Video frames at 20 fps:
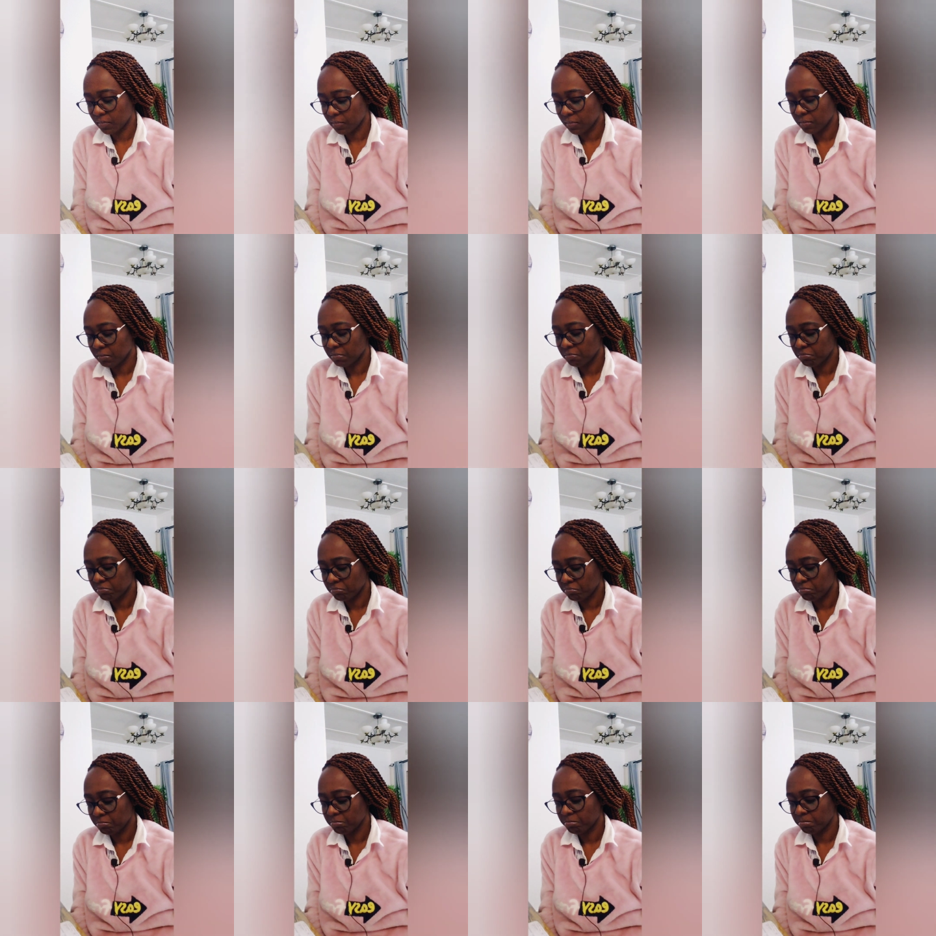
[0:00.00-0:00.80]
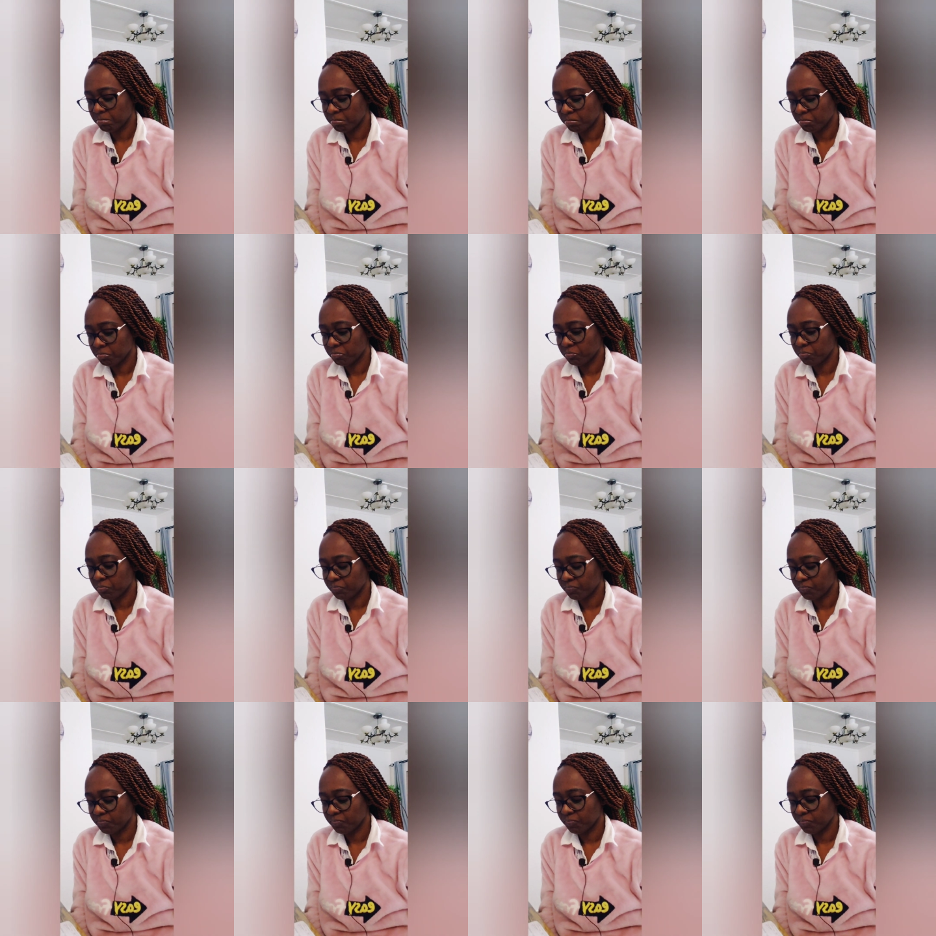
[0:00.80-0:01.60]

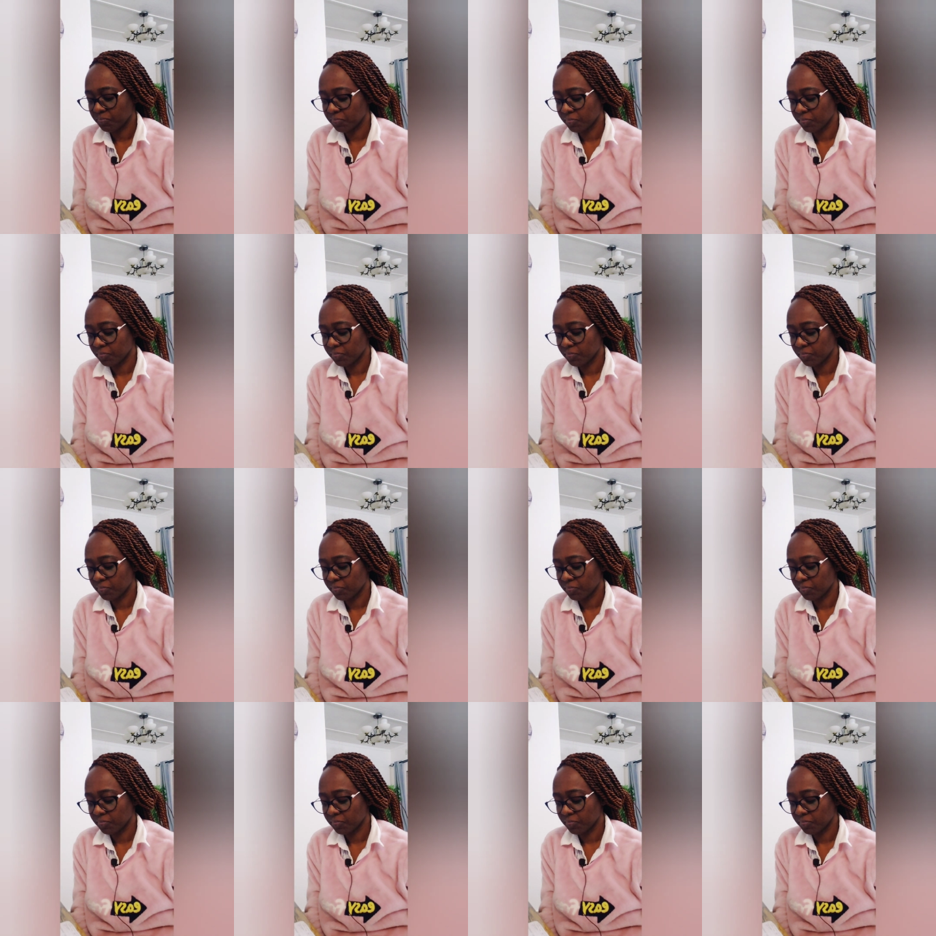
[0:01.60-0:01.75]
Nobody speaks.